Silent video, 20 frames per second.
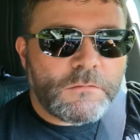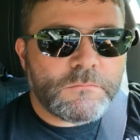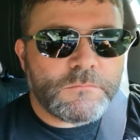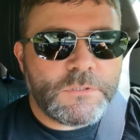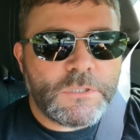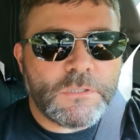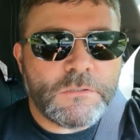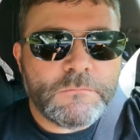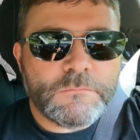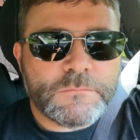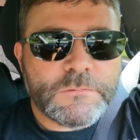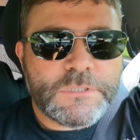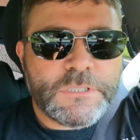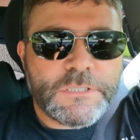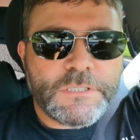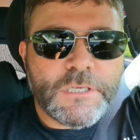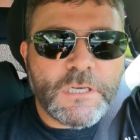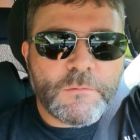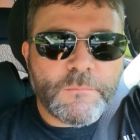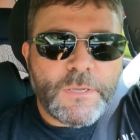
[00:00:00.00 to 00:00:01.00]
You know, good
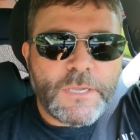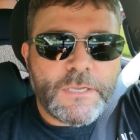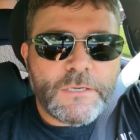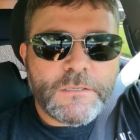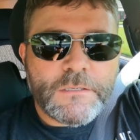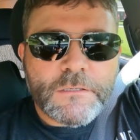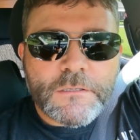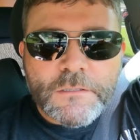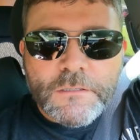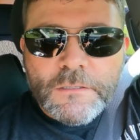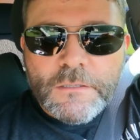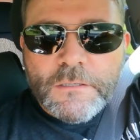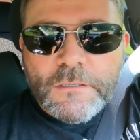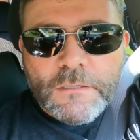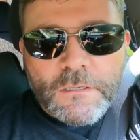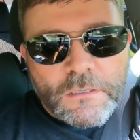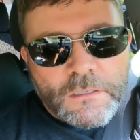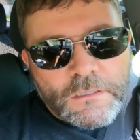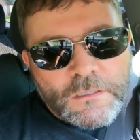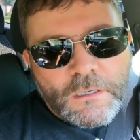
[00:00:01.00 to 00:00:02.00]
young man,
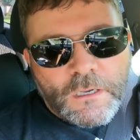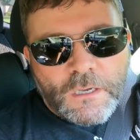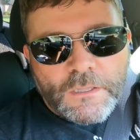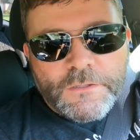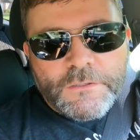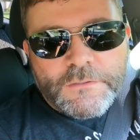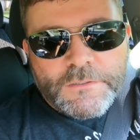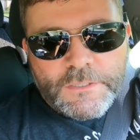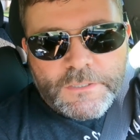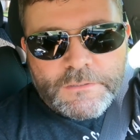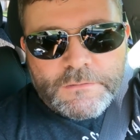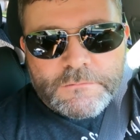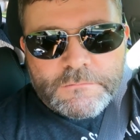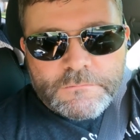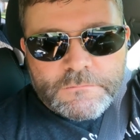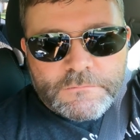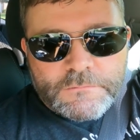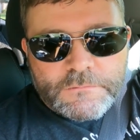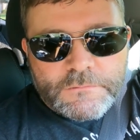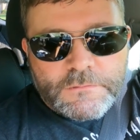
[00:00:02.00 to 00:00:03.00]
other than
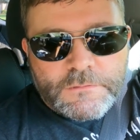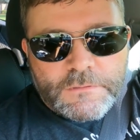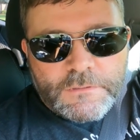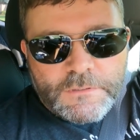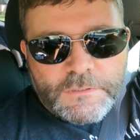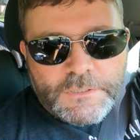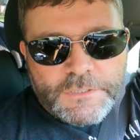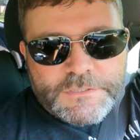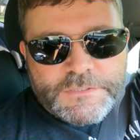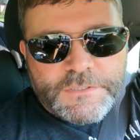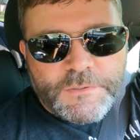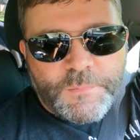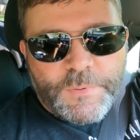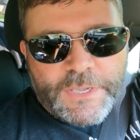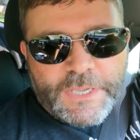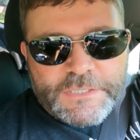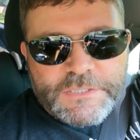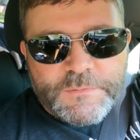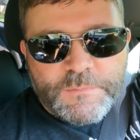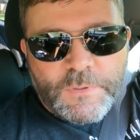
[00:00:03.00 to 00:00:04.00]
he's an
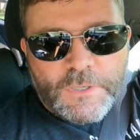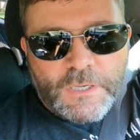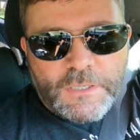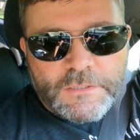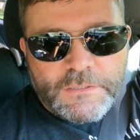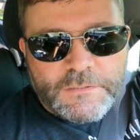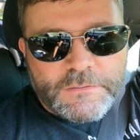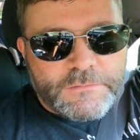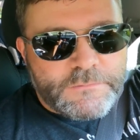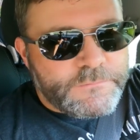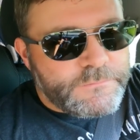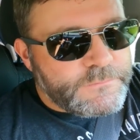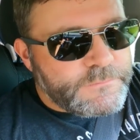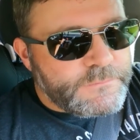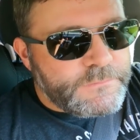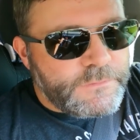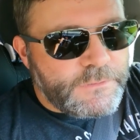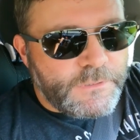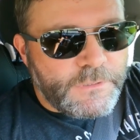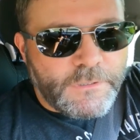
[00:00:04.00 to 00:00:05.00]
Apache pilot.
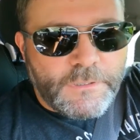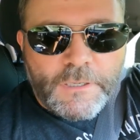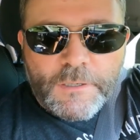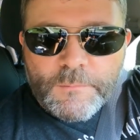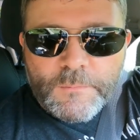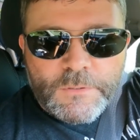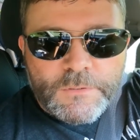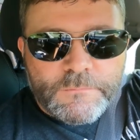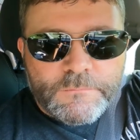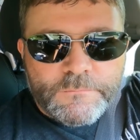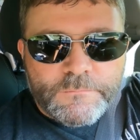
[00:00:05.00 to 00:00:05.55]
You know, I'm a